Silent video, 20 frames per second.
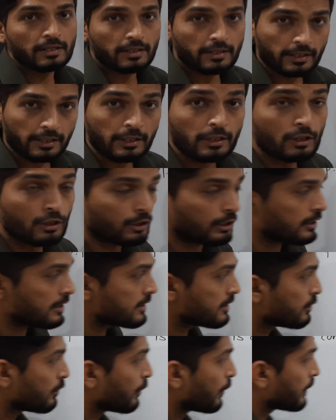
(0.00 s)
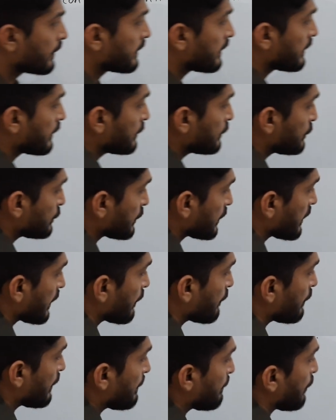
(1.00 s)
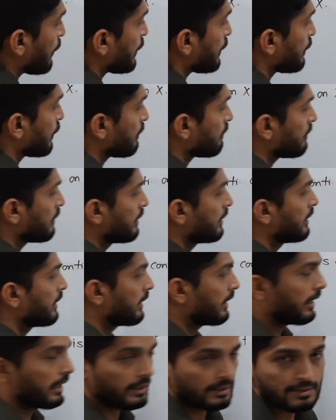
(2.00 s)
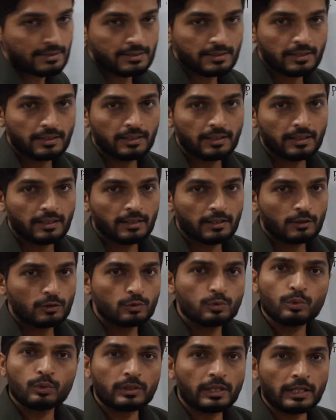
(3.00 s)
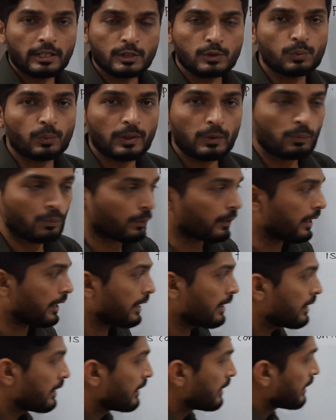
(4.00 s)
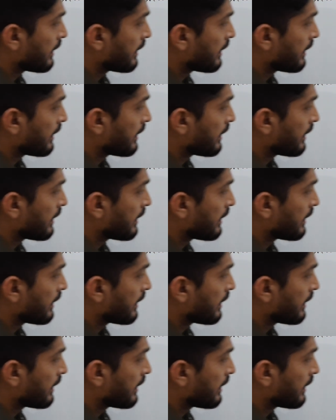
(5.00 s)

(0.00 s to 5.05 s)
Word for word: continuous on each and every point of x. So there is one way